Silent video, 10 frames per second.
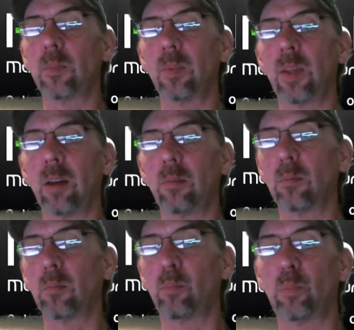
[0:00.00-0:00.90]
that
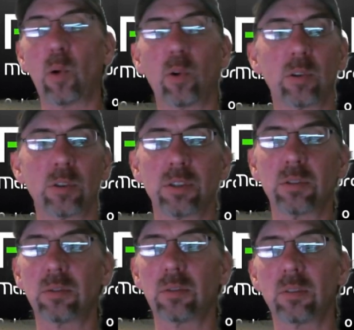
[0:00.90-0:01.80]
brokers